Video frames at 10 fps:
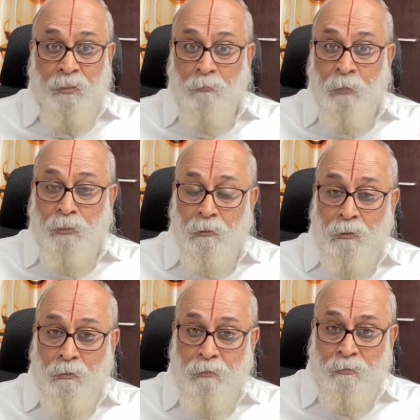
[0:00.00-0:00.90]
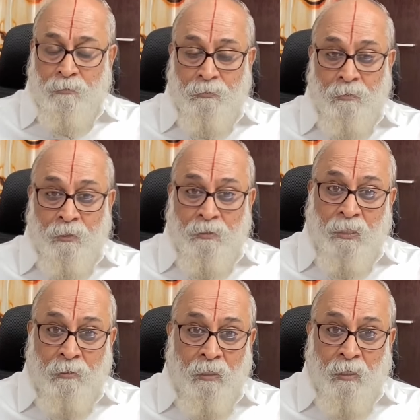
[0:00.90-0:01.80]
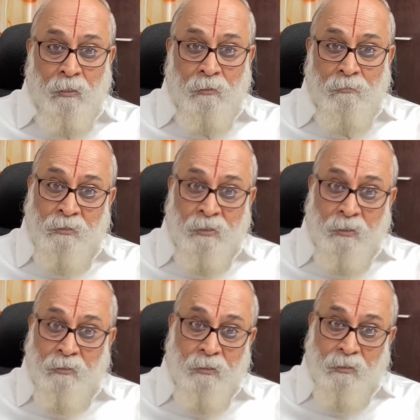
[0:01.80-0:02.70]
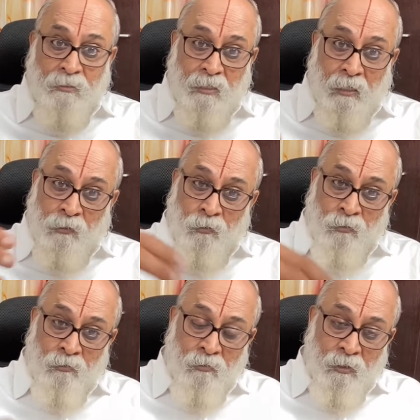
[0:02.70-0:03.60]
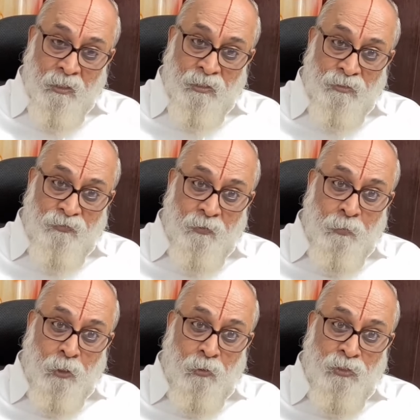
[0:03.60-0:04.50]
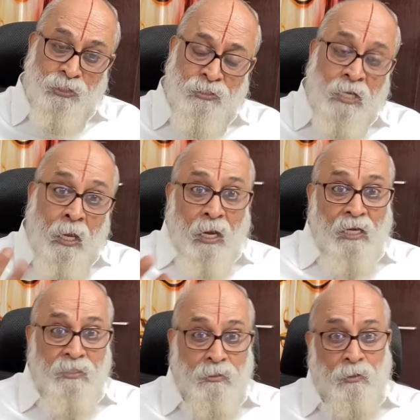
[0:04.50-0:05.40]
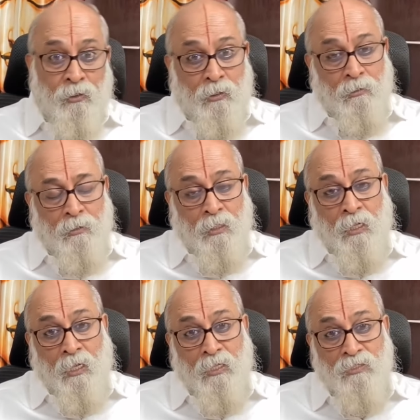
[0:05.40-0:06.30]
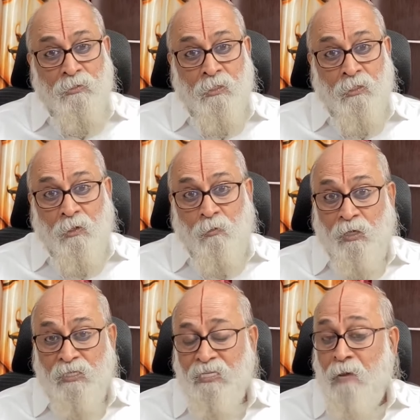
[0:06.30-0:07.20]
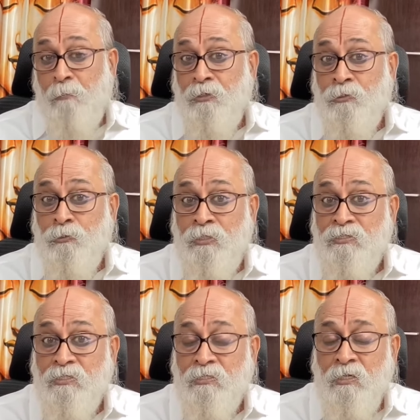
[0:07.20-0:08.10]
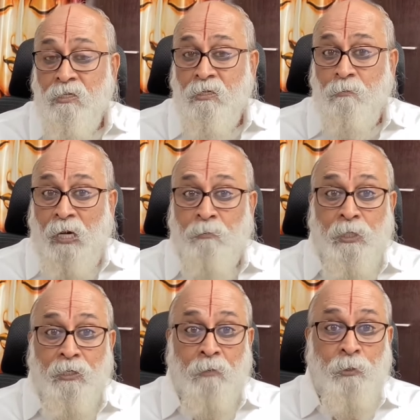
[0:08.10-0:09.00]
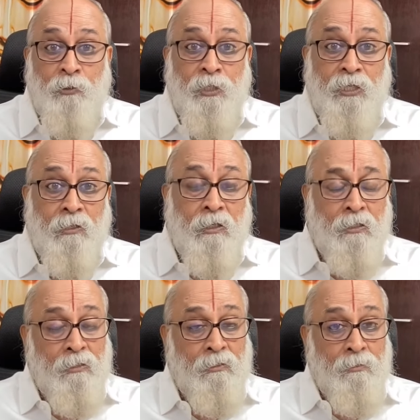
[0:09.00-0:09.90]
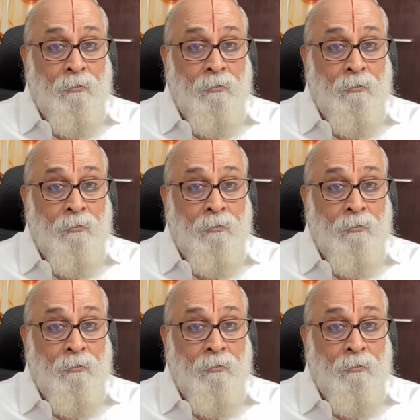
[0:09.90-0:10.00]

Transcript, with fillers: in the middle that certain things I know, it is from the conscience. I thought, alas, what has happened to this Brahmin community.